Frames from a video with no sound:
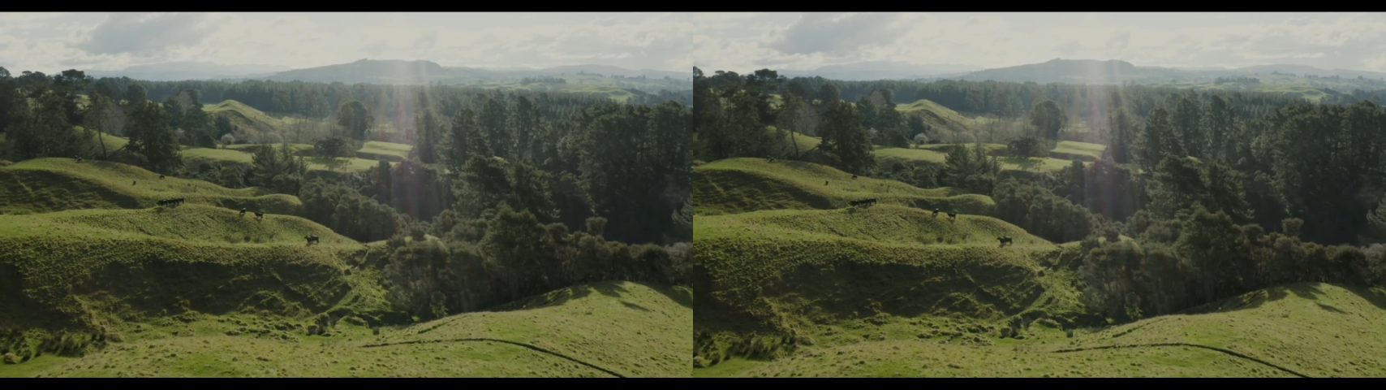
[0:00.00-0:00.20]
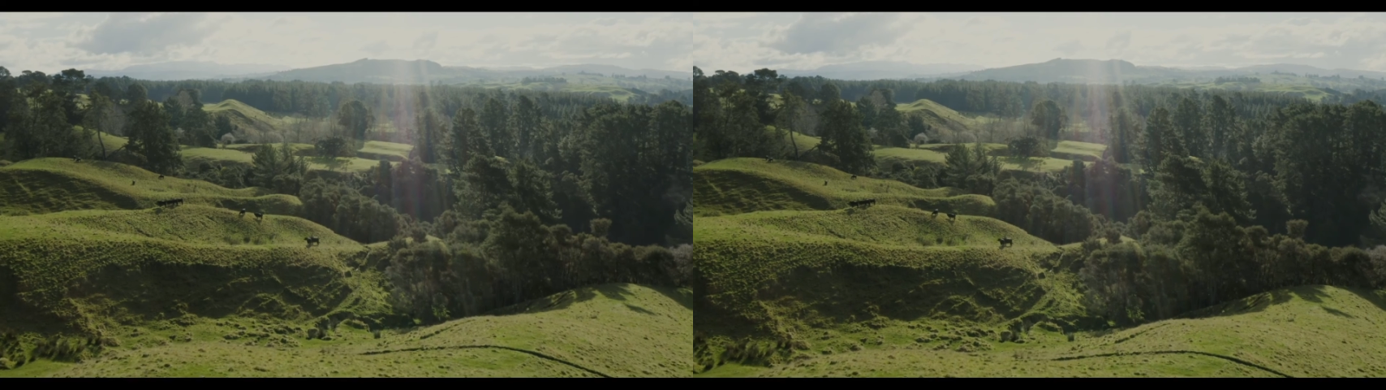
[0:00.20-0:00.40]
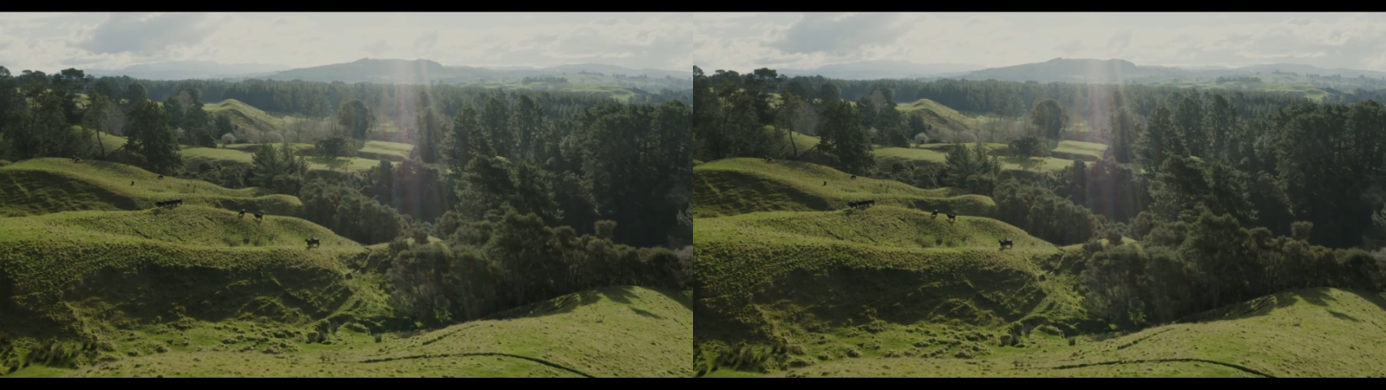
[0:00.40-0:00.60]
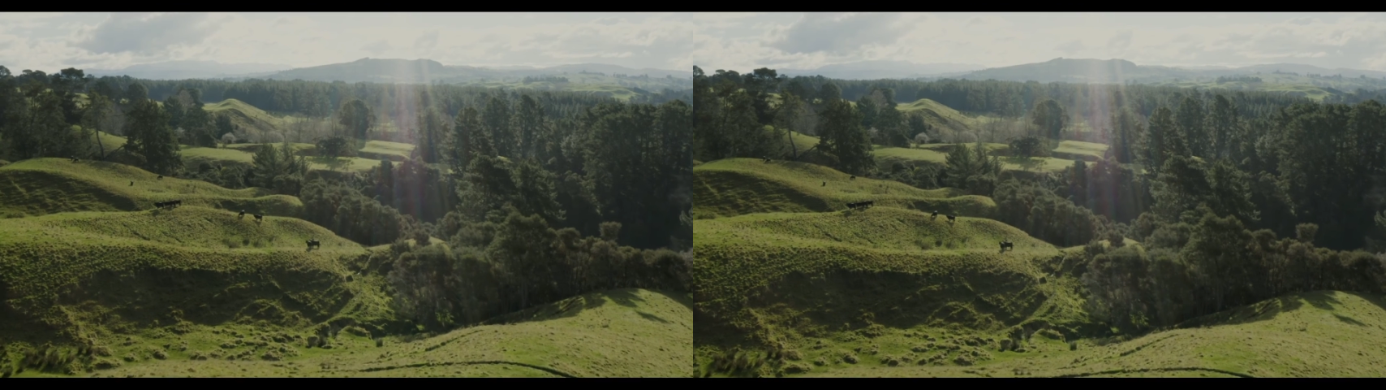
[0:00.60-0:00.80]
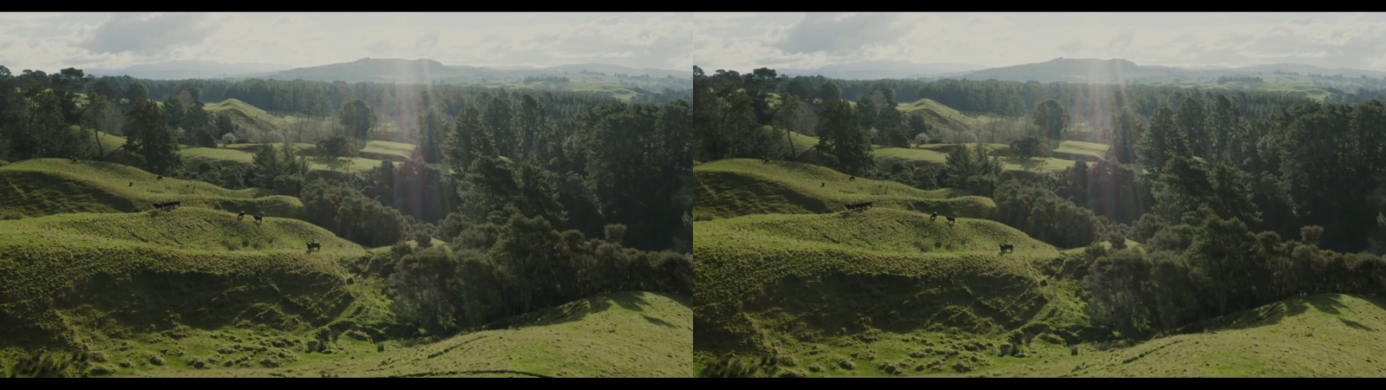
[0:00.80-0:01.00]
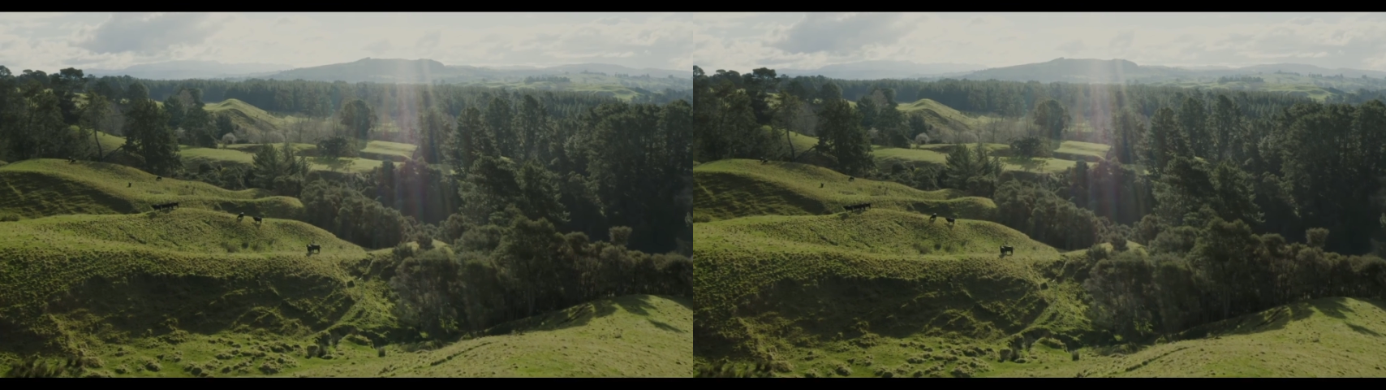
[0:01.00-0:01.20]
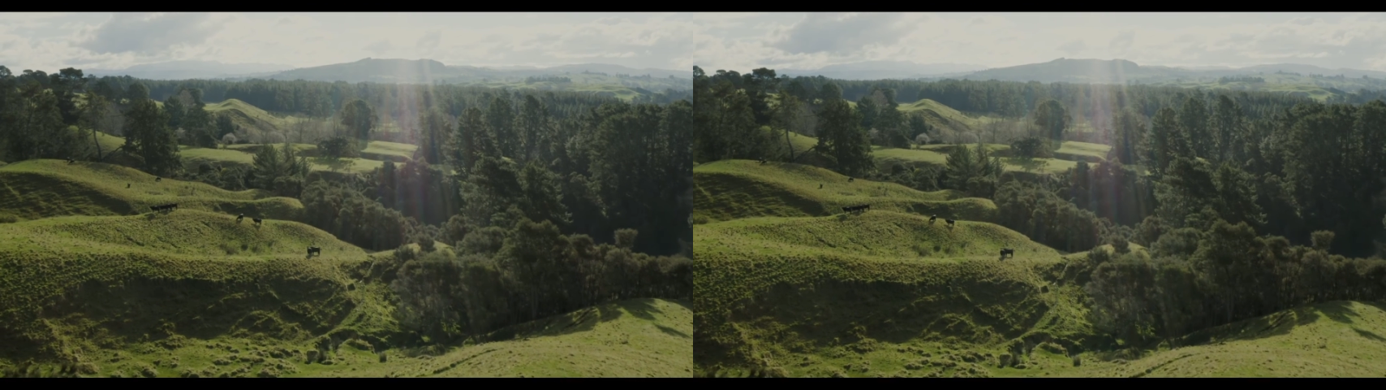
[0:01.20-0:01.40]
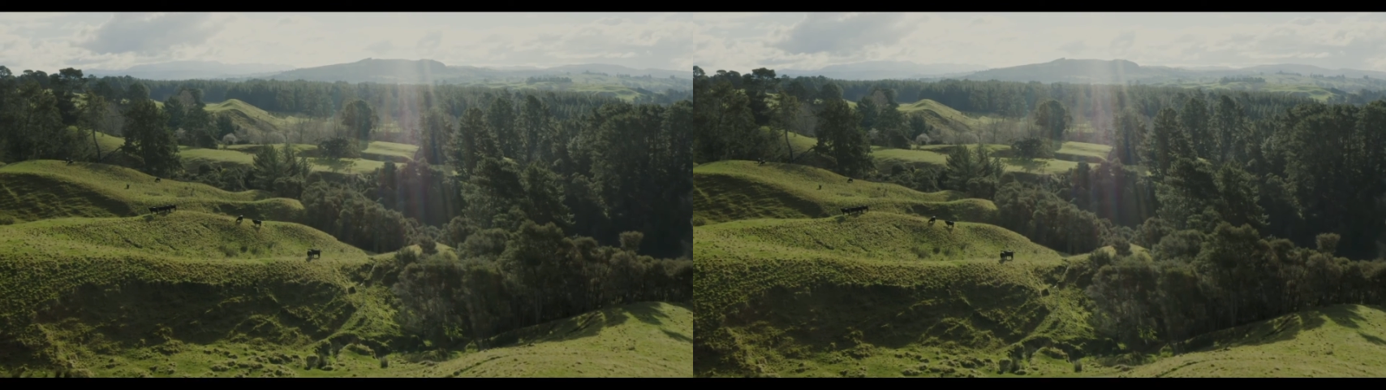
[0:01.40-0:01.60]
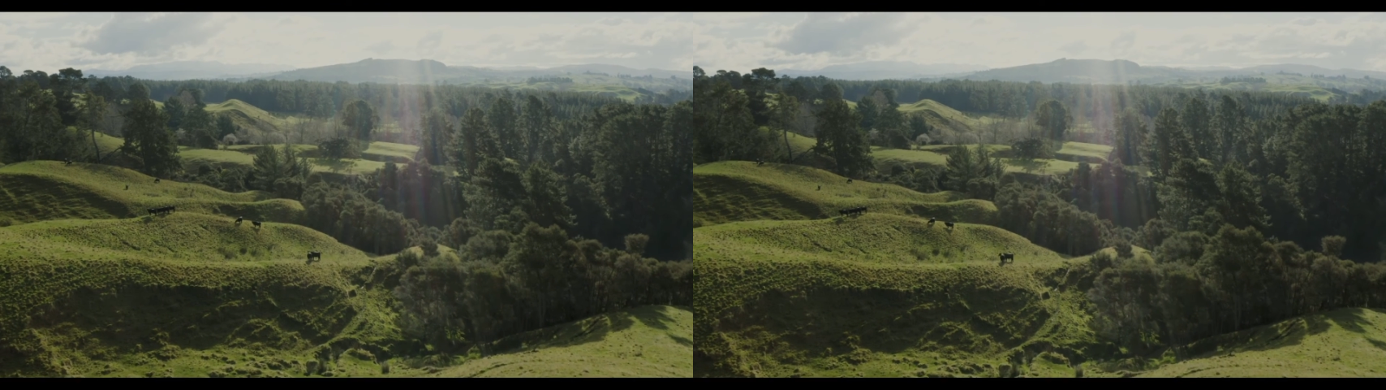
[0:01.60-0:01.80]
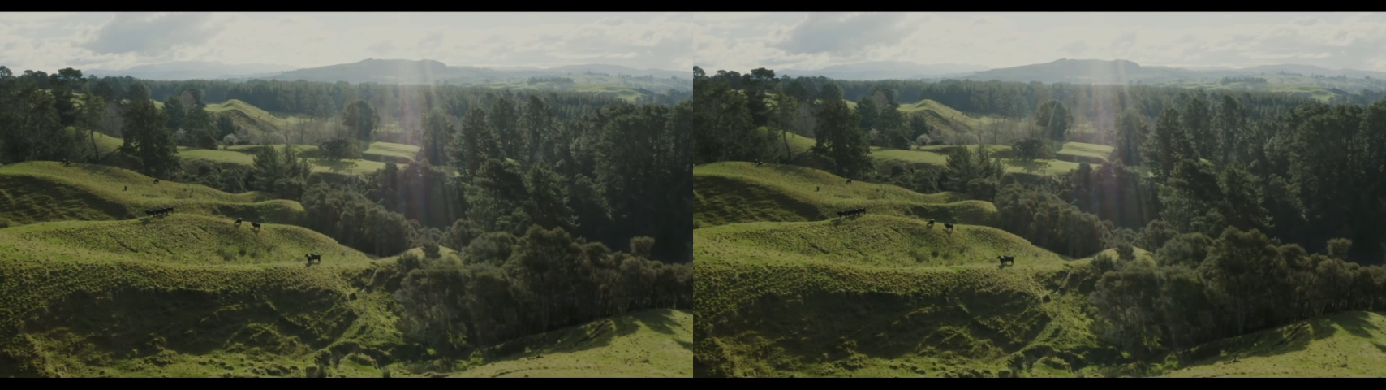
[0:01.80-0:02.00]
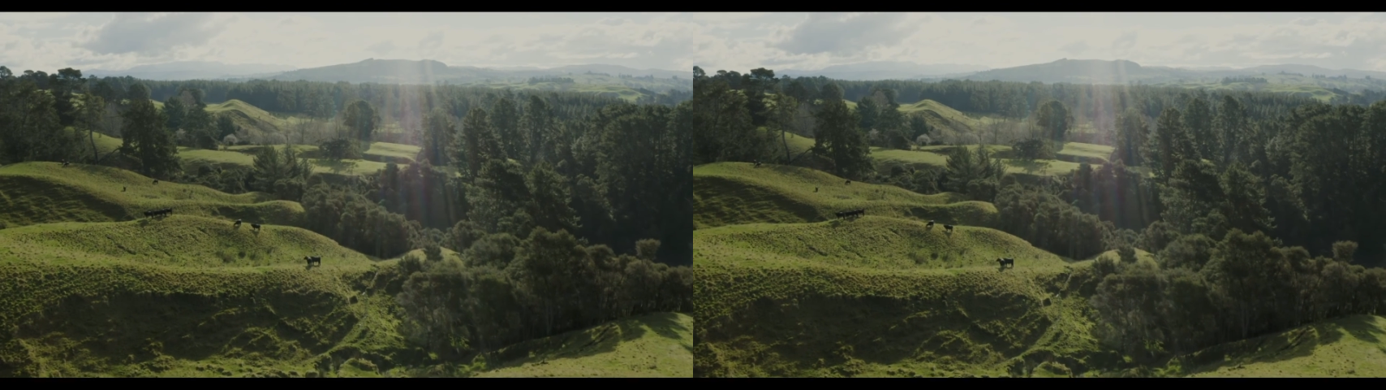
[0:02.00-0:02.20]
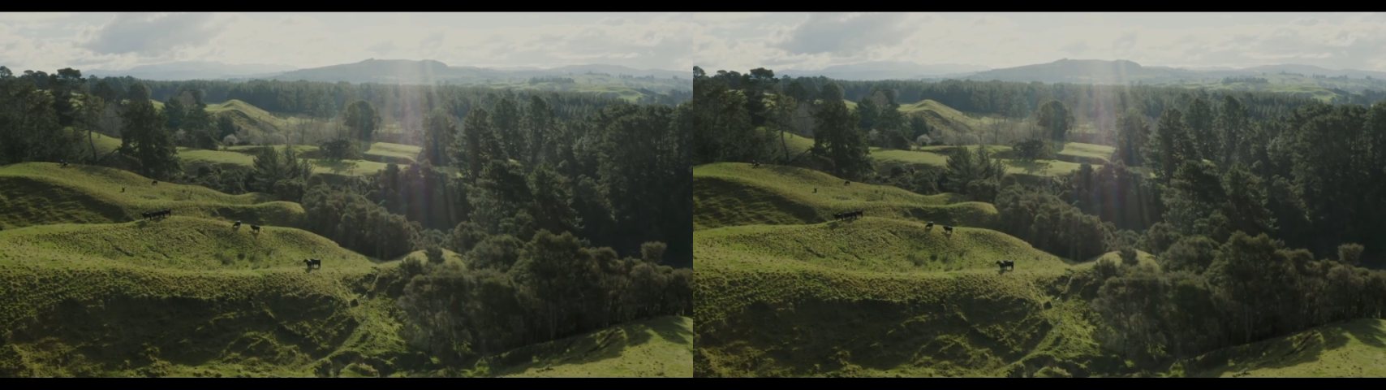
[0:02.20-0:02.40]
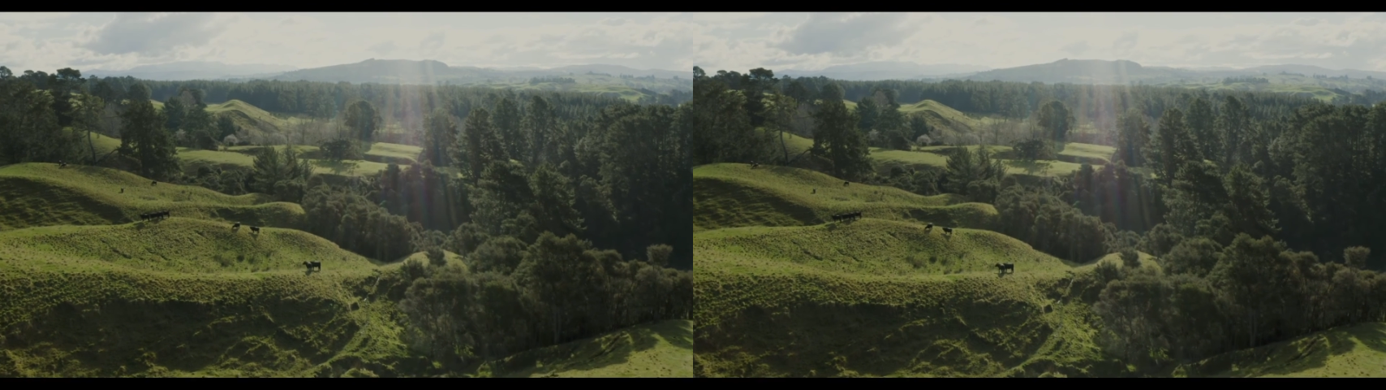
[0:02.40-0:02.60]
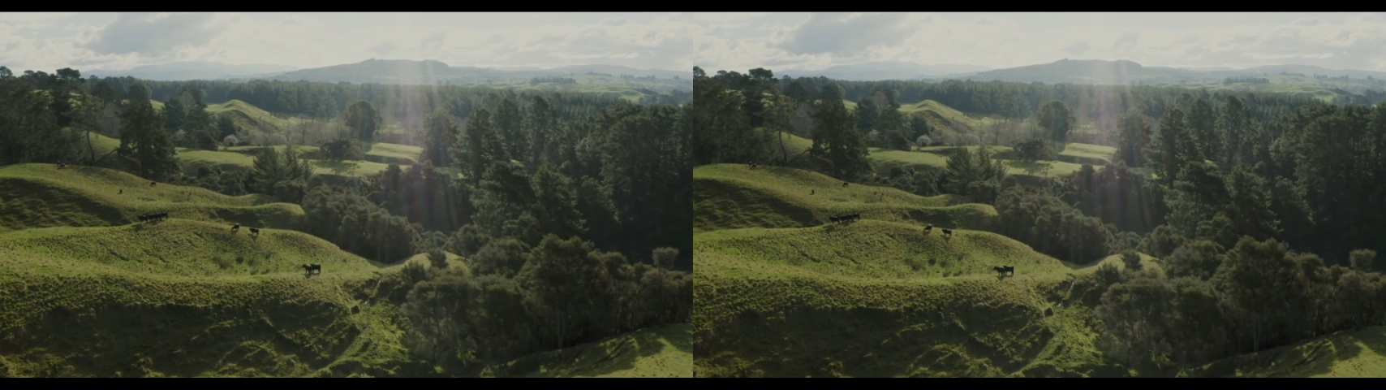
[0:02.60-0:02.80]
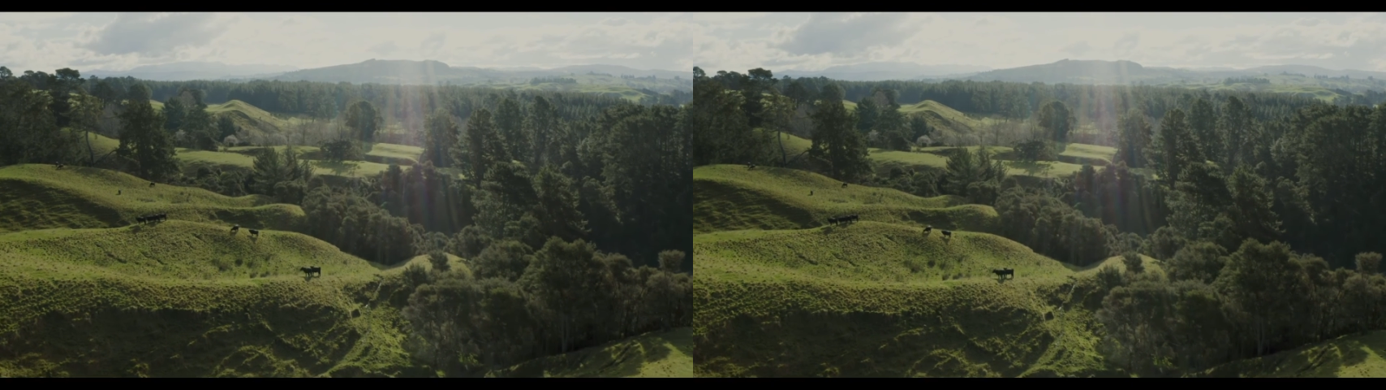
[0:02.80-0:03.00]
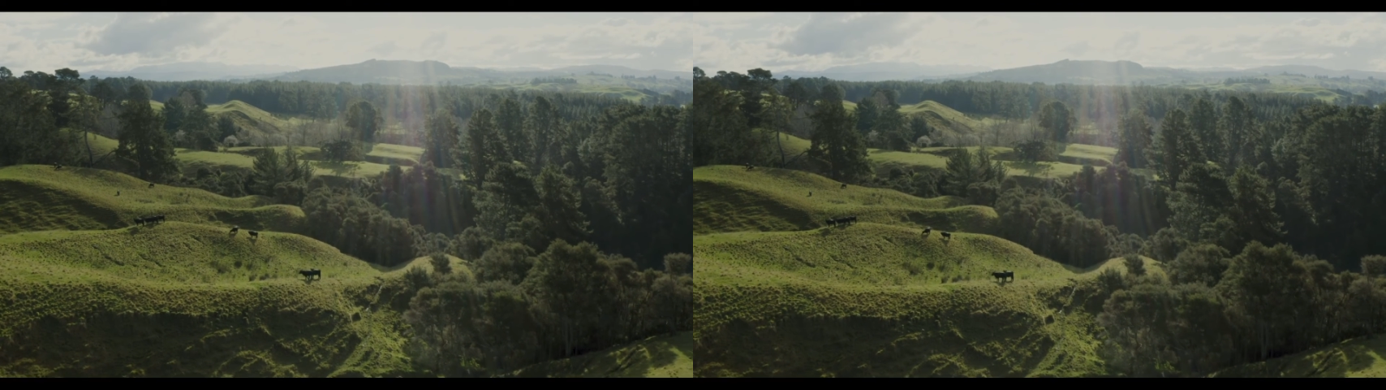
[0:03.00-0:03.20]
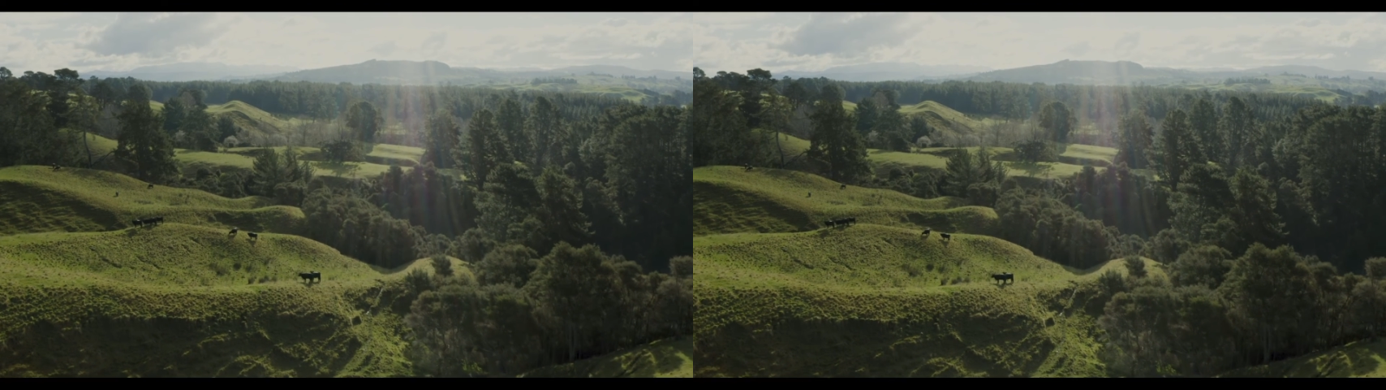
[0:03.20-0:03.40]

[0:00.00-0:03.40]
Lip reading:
No face is visible, so there are no lips to read.